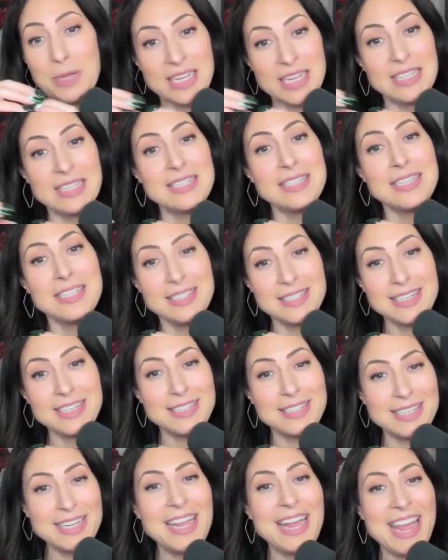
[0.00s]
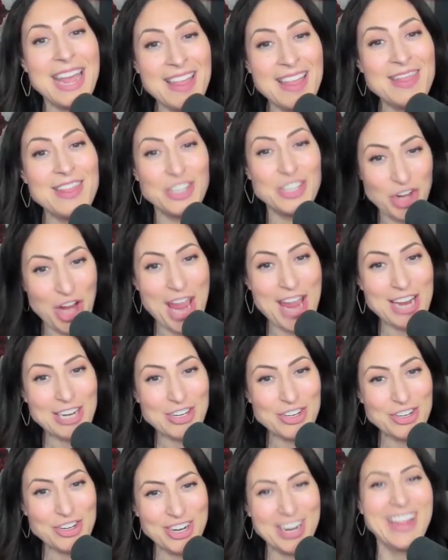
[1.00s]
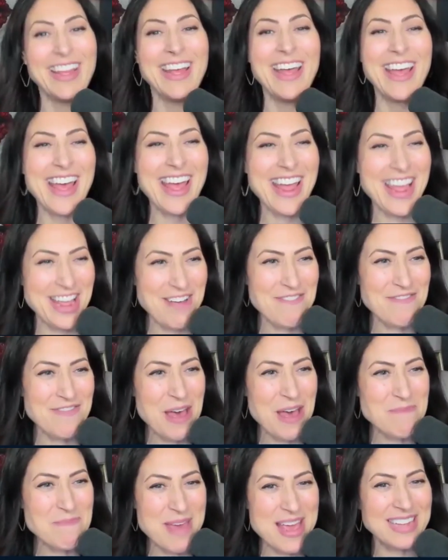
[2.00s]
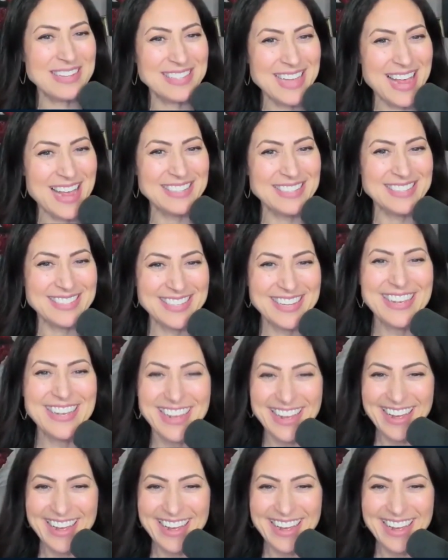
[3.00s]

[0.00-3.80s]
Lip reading: been consistency in the change, if that makes sense.